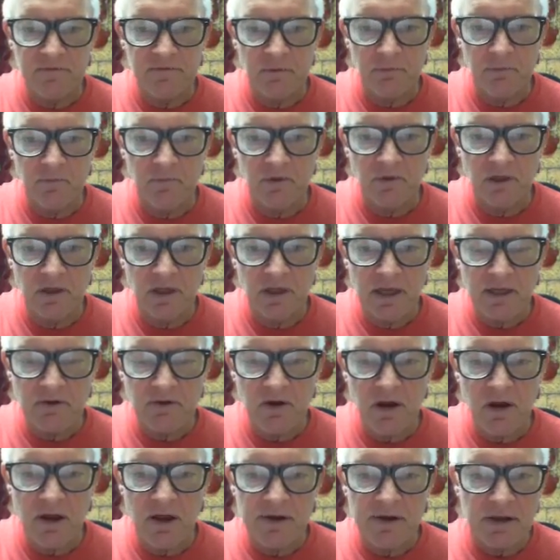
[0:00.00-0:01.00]
From
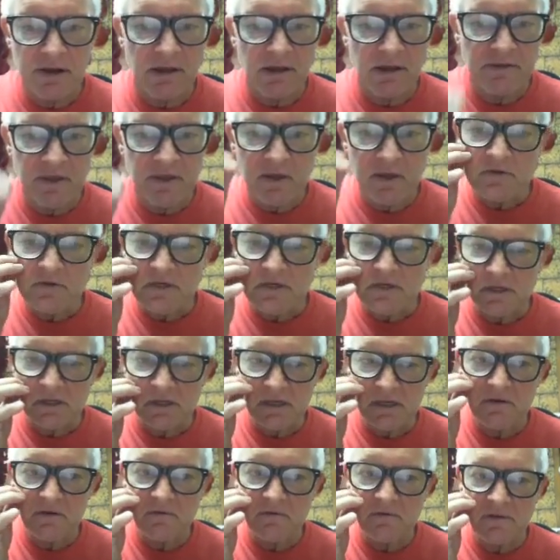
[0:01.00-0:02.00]
later on, I think it was at
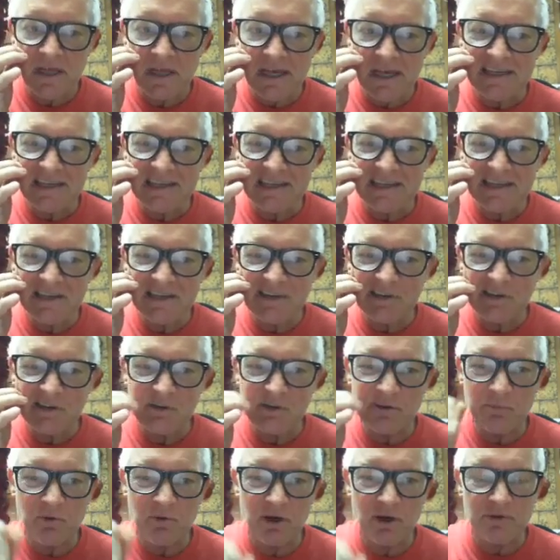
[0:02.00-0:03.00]
the end of that
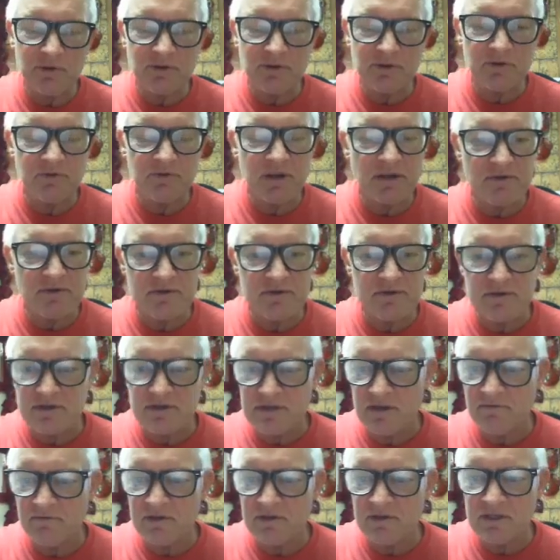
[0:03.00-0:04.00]
year, probably
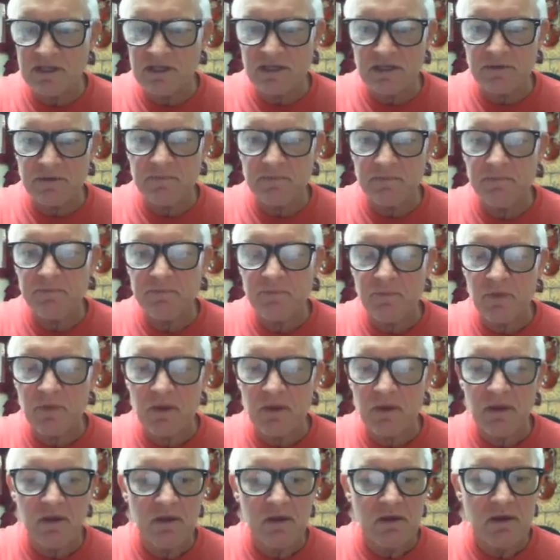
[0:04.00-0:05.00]
2017,
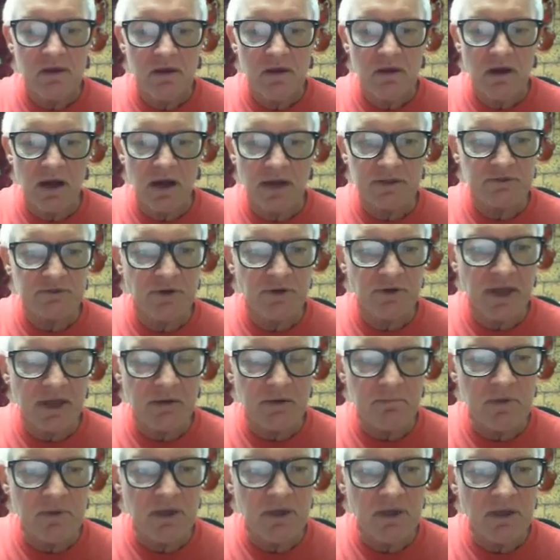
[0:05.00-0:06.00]
I actually
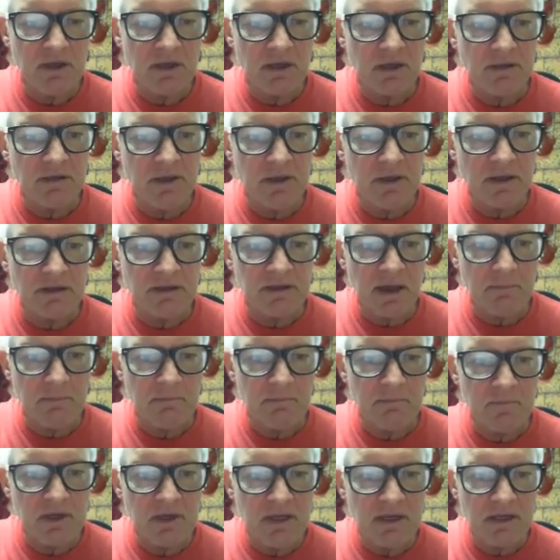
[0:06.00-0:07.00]
had a meeting, and at
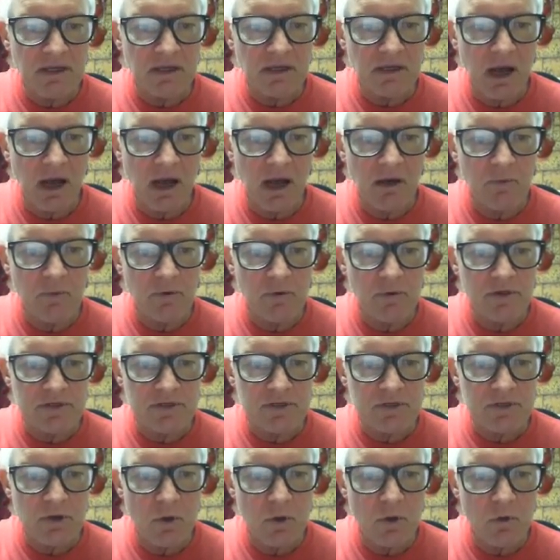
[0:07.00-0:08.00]
that meeting I
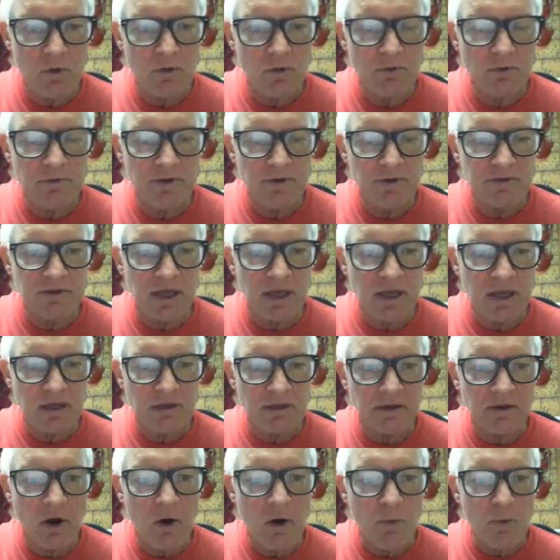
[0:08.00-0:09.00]
was told that they
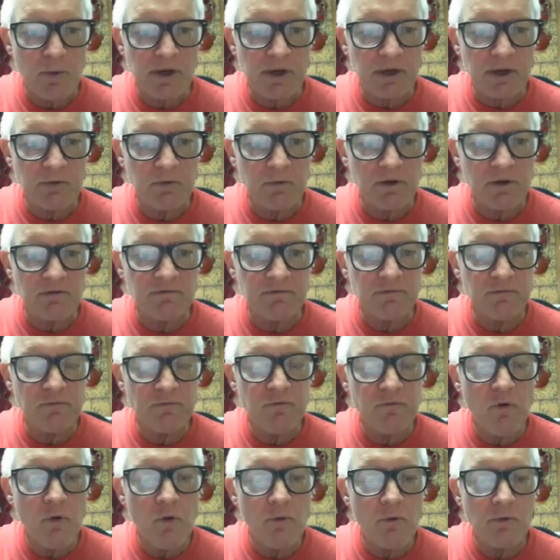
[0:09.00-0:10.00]
had already went
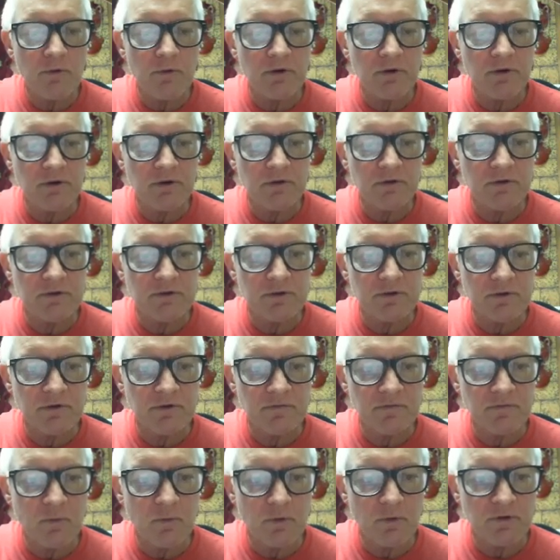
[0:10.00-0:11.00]
forward to
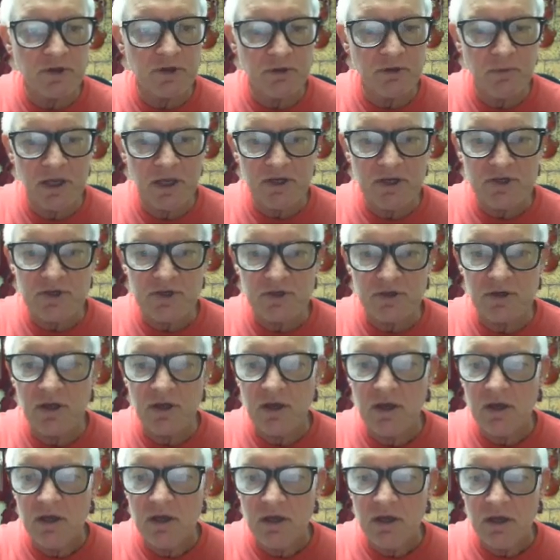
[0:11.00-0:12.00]
the 4th dimension
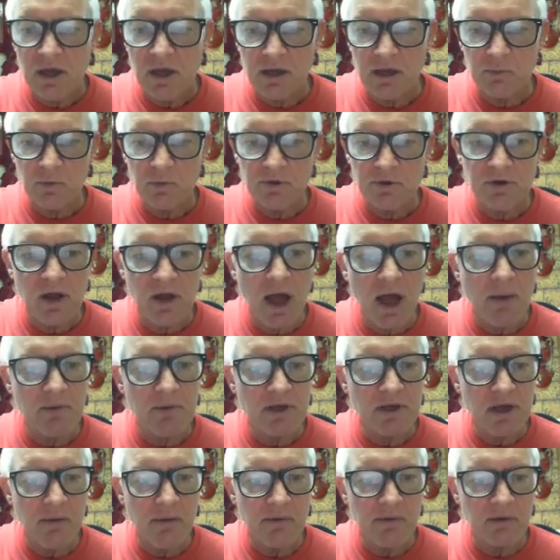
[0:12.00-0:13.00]
and would
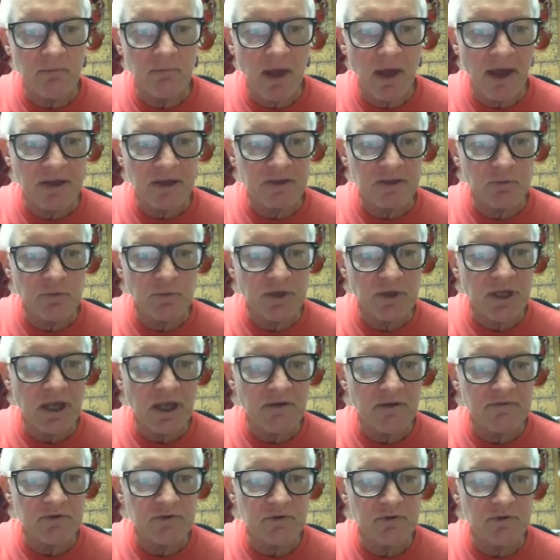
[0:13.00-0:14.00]
not be coming back, that we
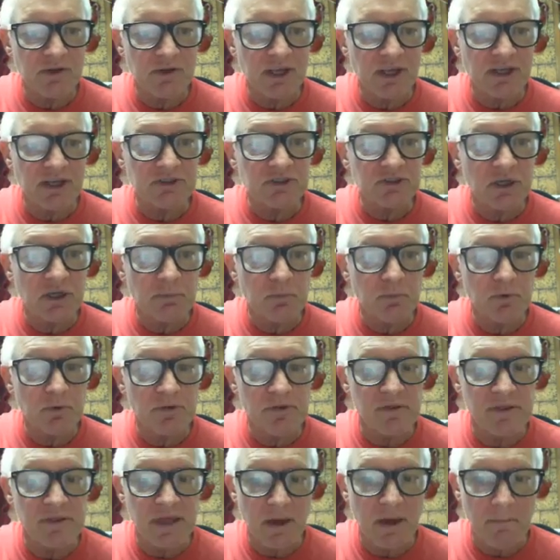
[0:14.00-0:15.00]
have to catch up
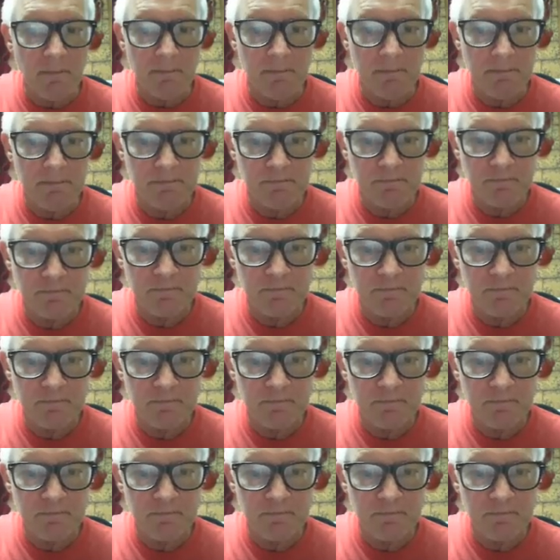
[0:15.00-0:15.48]
with them.